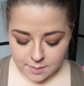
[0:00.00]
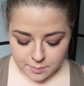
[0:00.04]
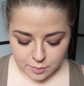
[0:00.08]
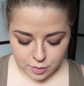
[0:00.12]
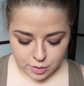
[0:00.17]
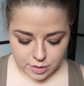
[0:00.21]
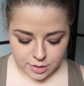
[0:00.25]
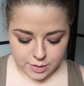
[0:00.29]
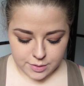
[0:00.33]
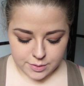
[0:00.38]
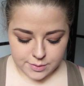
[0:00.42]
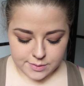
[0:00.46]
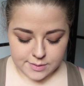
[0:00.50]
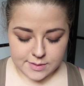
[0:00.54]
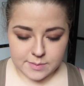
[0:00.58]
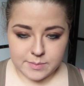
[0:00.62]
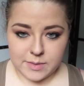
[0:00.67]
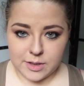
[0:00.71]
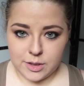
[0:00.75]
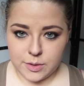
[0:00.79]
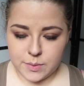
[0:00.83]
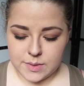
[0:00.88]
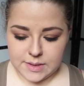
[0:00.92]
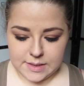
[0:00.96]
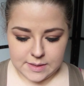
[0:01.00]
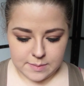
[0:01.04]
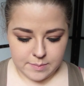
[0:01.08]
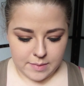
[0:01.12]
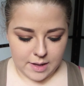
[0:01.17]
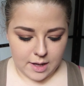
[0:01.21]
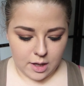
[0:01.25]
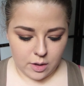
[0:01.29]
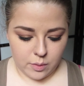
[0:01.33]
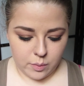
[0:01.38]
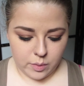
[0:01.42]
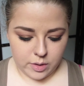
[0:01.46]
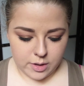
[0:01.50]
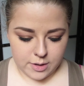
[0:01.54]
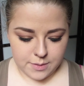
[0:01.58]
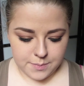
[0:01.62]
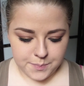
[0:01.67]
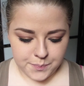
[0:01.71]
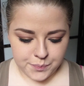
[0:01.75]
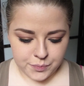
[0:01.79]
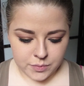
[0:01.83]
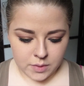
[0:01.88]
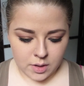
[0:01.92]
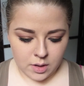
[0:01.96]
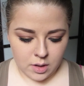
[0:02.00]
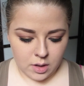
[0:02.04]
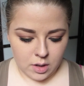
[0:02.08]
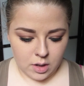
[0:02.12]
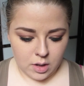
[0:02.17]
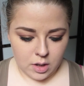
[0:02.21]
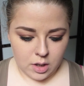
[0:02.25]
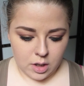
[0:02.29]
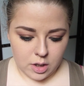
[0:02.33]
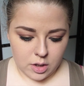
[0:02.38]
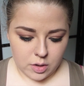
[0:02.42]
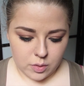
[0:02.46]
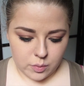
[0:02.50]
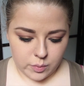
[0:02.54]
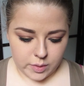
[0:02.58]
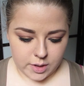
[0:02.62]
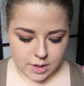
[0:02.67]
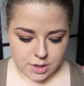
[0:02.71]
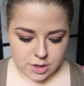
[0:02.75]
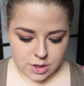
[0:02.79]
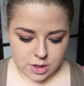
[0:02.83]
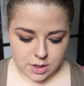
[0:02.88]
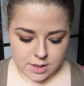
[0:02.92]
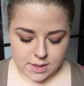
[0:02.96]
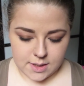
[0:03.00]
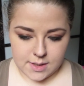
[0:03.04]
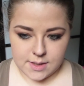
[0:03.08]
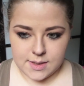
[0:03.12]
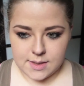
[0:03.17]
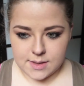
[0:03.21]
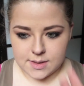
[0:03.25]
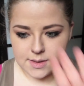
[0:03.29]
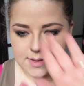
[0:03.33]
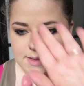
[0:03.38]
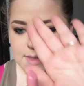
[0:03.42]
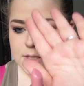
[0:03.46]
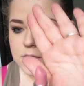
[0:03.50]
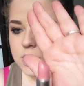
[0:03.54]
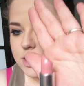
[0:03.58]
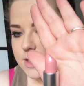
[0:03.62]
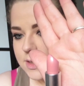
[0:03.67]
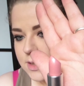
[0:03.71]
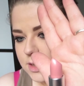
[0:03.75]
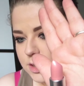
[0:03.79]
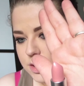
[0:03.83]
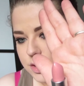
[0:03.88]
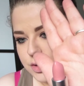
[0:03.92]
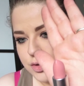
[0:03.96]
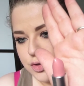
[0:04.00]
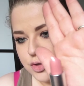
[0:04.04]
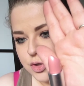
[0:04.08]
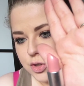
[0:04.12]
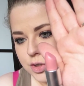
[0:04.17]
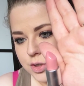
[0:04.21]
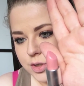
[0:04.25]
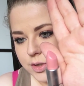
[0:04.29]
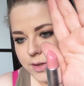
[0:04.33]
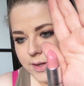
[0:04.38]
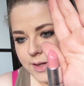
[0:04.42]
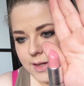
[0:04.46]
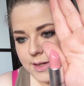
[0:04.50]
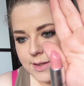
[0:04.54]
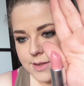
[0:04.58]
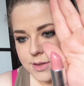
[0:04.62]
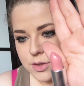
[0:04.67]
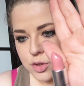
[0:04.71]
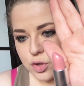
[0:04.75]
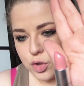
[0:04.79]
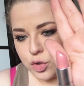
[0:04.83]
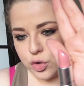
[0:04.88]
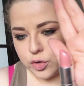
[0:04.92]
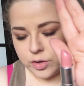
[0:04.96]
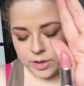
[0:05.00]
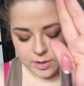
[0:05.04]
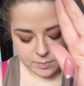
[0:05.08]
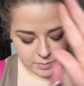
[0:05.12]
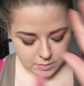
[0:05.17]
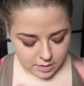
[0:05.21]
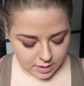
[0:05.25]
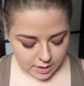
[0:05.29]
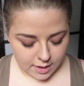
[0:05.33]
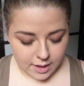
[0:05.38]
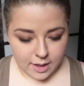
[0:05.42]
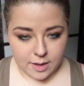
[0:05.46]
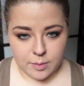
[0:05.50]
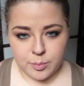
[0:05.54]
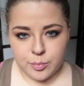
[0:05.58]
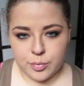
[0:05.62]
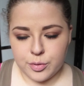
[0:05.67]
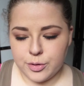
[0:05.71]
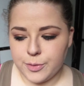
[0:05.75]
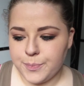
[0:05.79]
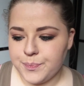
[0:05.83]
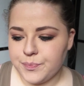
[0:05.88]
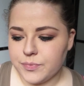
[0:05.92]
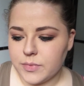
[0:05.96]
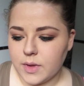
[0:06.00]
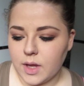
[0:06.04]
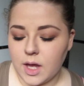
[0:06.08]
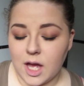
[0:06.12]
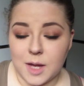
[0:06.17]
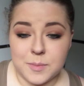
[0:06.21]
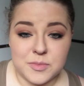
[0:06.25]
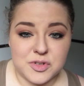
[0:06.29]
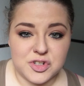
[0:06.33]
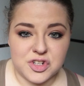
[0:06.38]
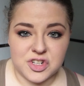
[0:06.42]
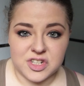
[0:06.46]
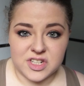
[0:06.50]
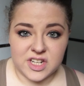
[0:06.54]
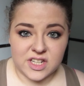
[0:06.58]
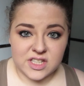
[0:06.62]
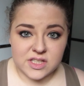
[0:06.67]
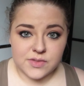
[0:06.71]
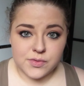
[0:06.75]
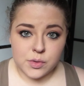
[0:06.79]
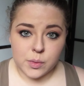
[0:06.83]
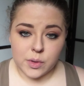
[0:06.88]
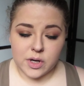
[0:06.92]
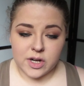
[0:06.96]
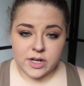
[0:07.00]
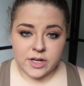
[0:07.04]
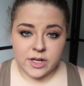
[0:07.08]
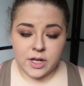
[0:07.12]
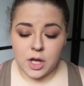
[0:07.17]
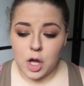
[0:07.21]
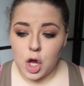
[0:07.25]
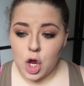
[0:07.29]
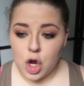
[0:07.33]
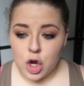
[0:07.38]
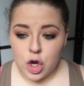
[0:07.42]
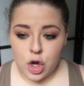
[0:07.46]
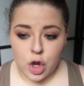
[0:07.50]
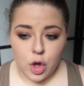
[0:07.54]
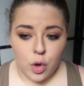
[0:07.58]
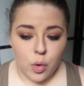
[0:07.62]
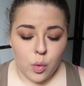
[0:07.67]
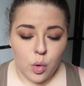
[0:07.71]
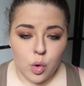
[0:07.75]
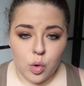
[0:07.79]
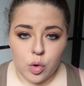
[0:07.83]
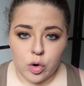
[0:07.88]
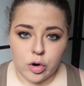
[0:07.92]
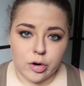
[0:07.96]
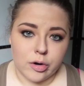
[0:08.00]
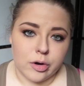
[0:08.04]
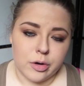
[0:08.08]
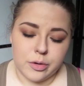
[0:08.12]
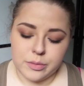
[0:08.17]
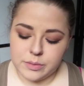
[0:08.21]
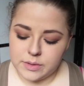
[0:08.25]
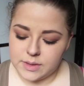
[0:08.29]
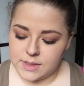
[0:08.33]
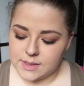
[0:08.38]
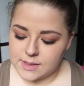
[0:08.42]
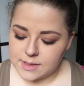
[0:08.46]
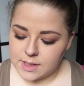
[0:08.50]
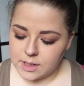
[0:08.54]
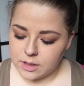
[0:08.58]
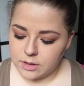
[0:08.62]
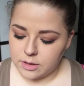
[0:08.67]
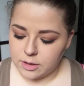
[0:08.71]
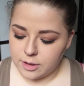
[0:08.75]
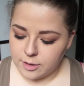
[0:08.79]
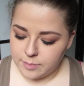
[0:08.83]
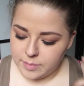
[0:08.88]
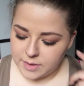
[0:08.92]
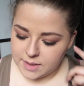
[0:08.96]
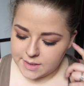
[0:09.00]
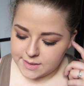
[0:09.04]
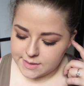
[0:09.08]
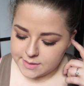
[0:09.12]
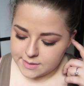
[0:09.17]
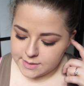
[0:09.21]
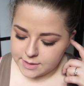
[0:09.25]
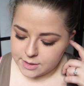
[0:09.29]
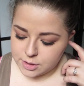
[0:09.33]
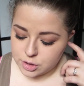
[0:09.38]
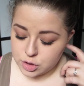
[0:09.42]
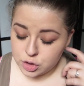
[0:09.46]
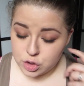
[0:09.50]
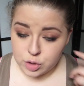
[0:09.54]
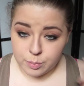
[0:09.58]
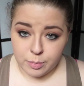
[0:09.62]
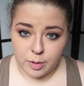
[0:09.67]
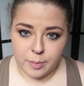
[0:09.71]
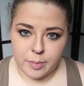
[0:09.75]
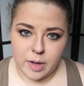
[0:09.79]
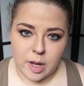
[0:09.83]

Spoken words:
I'm going to use my newest MAC one, which is just a neutral. It is Cream Cup. I'm sure tons of you already know or own this color because it's super